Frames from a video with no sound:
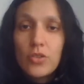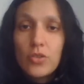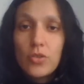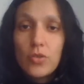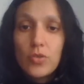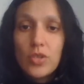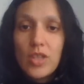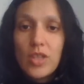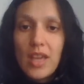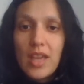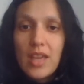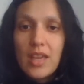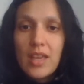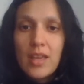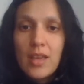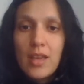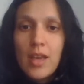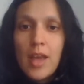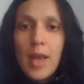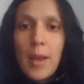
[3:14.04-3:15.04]
To
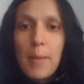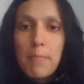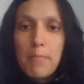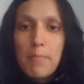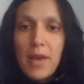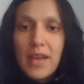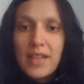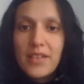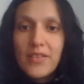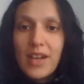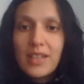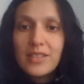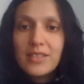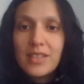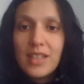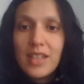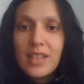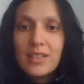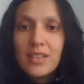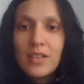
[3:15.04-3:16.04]
say, my
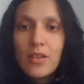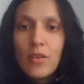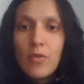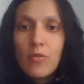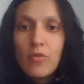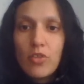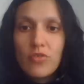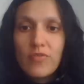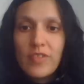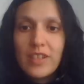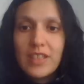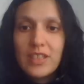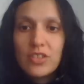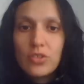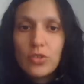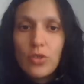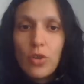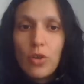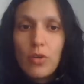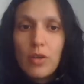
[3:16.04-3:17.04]
granddad was very
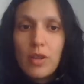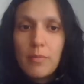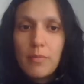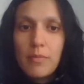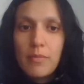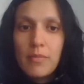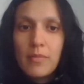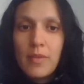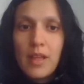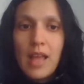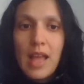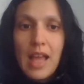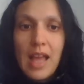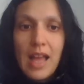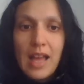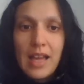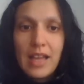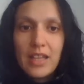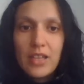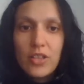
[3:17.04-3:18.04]
tall
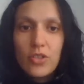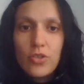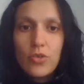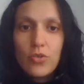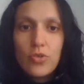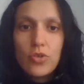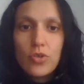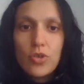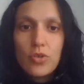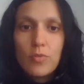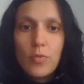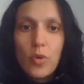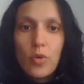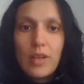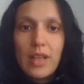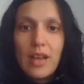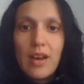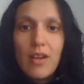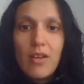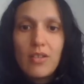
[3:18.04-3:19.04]
and he used to
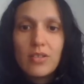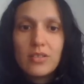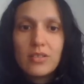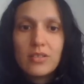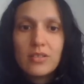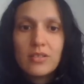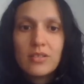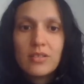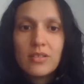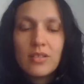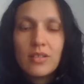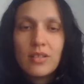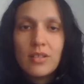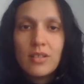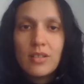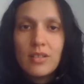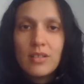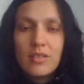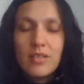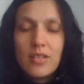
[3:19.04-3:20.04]
smoke a lot.
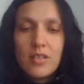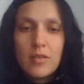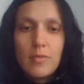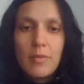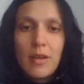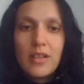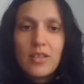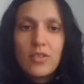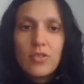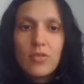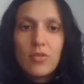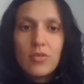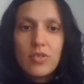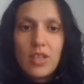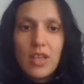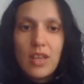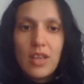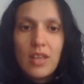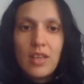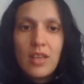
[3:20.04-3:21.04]
In Spanish you'll
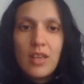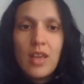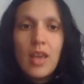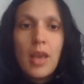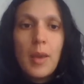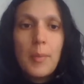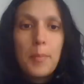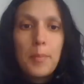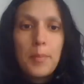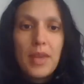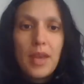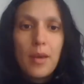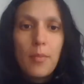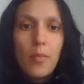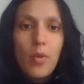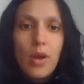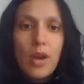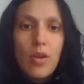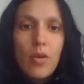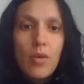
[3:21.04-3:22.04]
say, mi
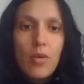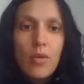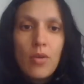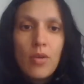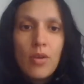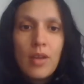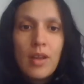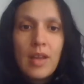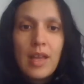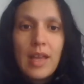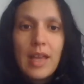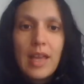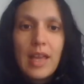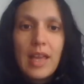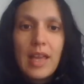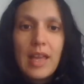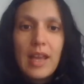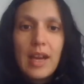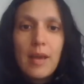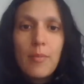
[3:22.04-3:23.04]
abuelo
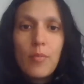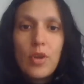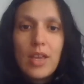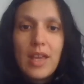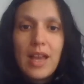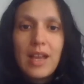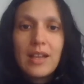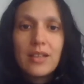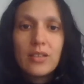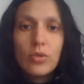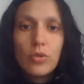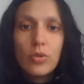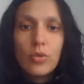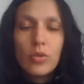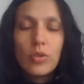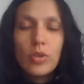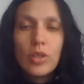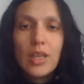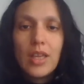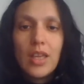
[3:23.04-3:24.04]
era muy alto
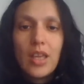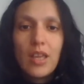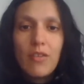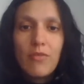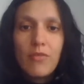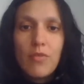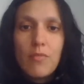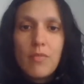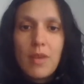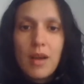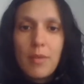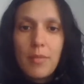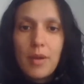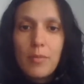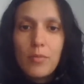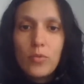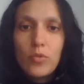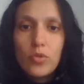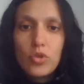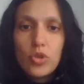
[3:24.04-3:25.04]
y fumaba
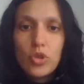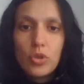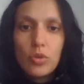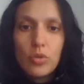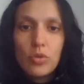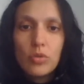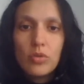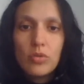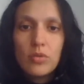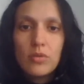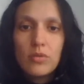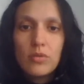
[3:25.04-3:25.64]
mucho.